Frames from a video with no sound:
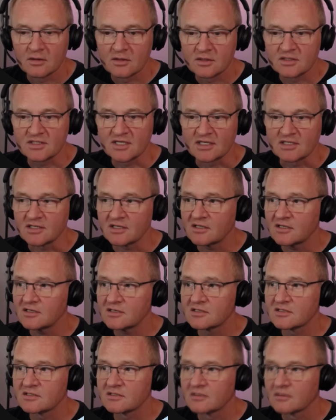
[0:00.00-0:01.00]

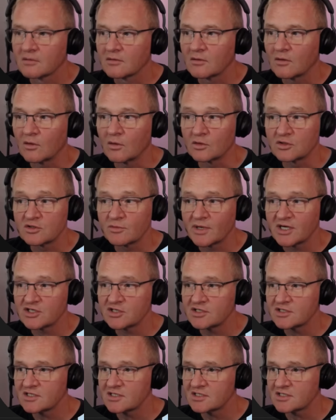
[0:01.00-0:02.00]
Settings,
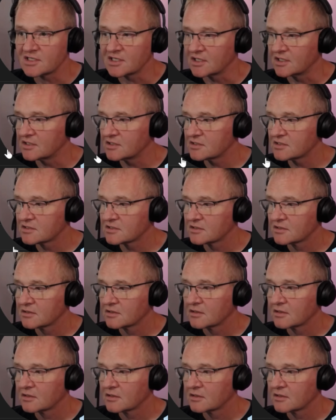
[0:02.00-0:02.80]
Automations and Scenes,